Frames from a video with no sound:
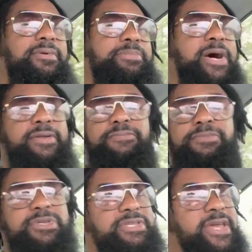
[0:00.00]
but
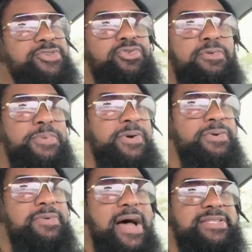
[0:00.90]
the state
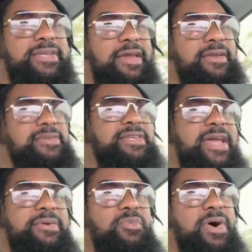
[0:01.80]
trooper, I seen the
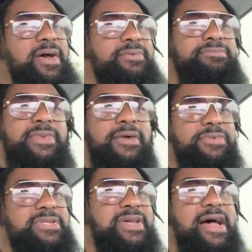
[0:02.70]
same one
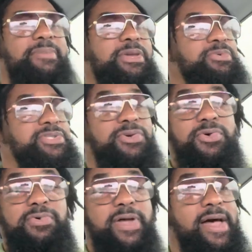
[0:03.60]
every time. He was a
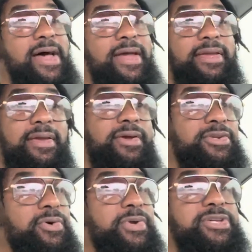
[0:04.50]
cool guy,
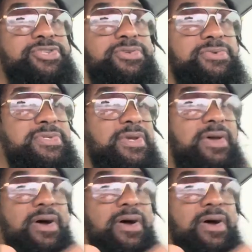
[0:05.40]
no issues,